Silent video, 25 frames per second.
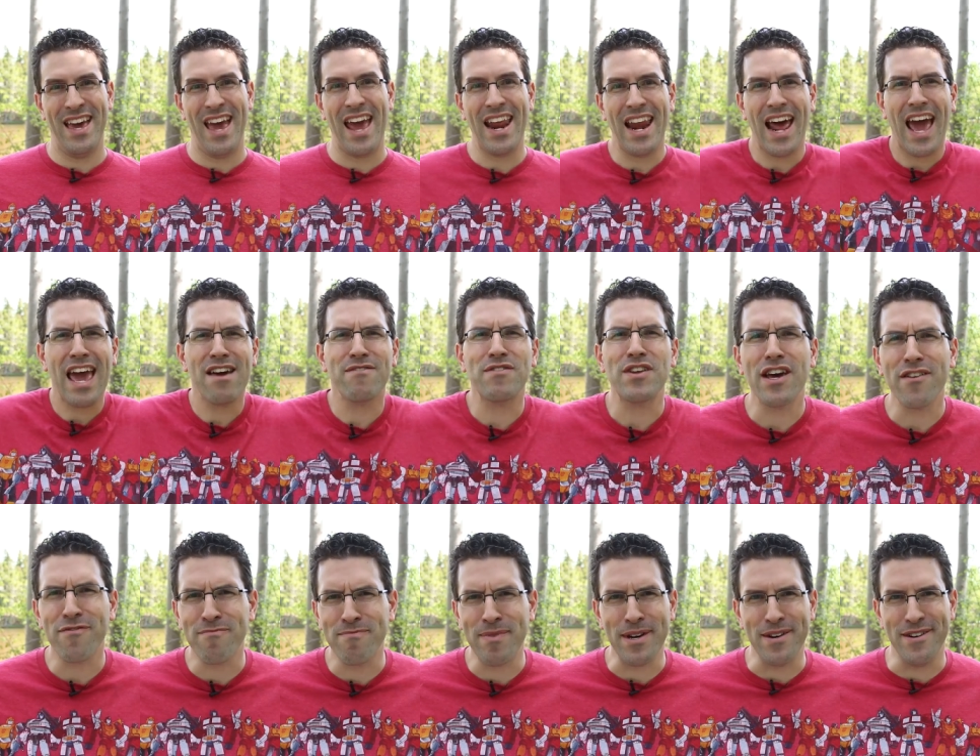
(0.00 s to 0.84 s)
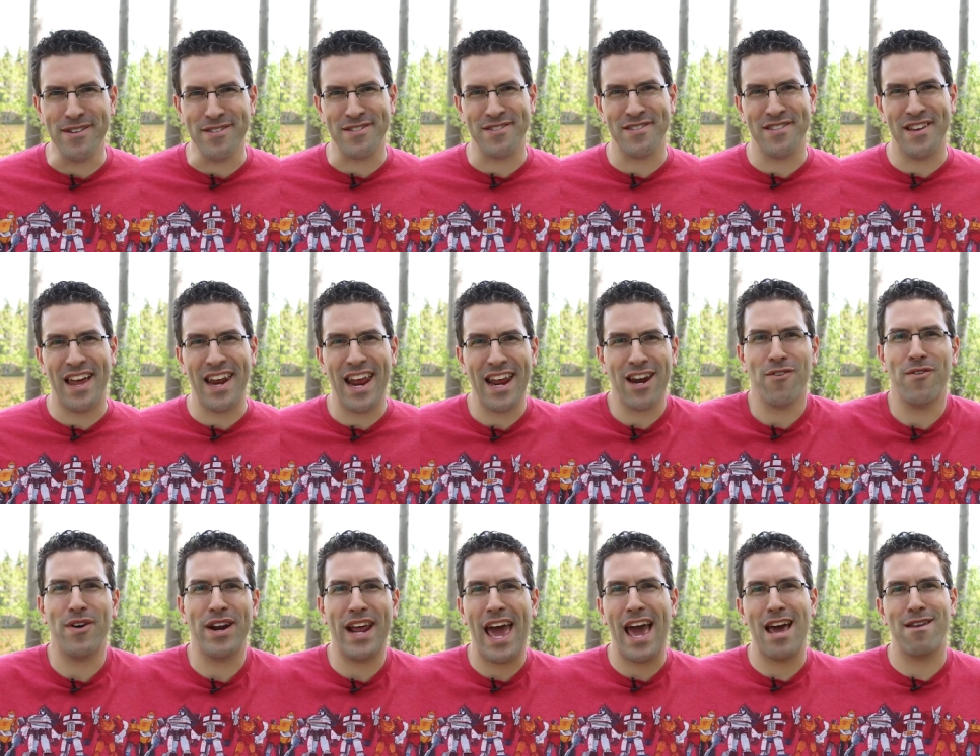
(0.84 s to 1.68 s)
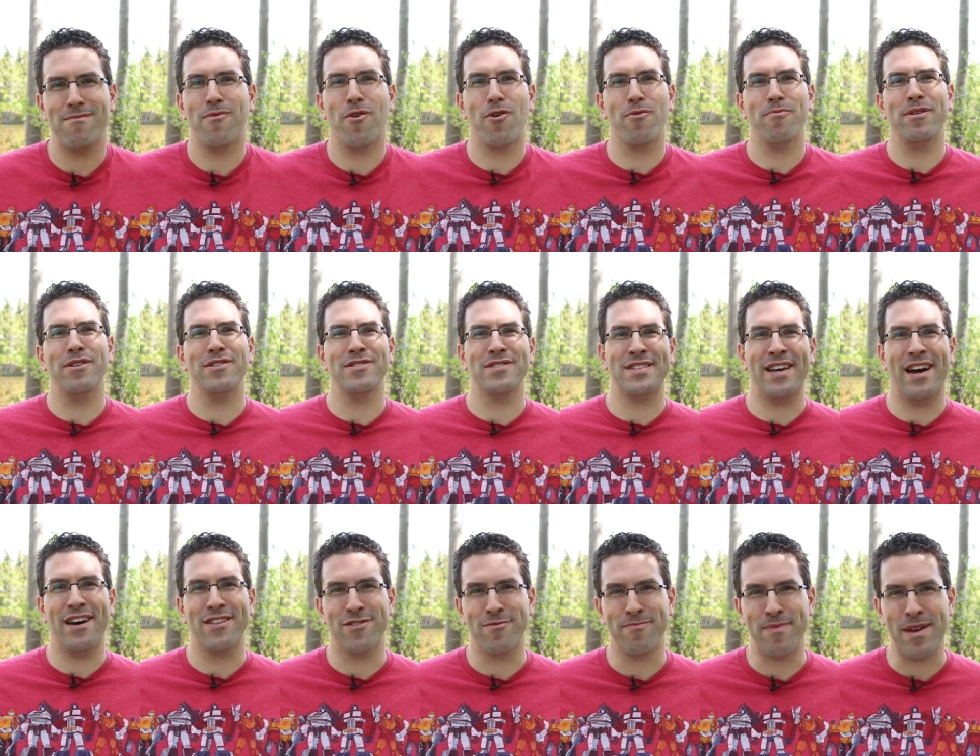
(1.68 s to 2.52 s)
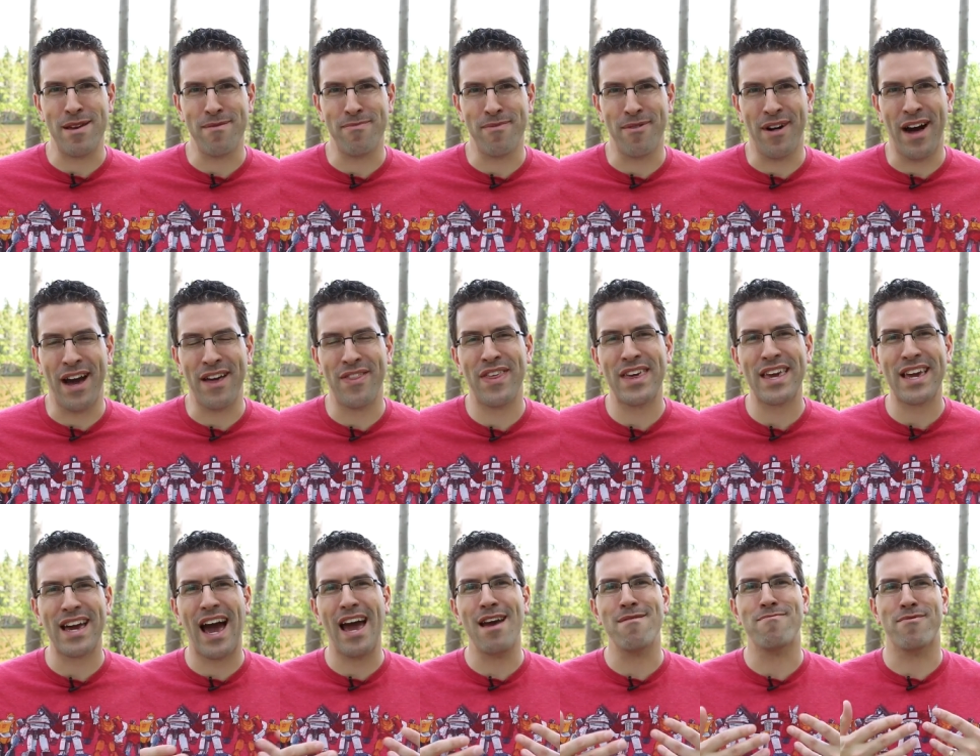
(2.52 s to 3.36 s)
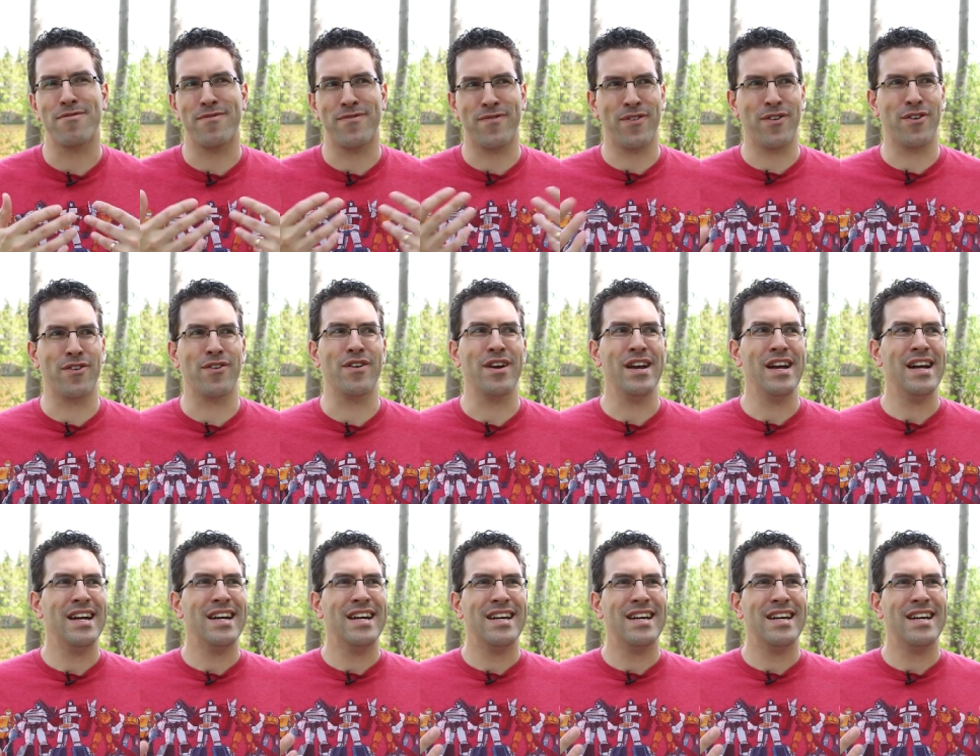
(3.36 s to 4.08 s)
And I have enough bills, and I don't want to add more bills to other people. I think I prefer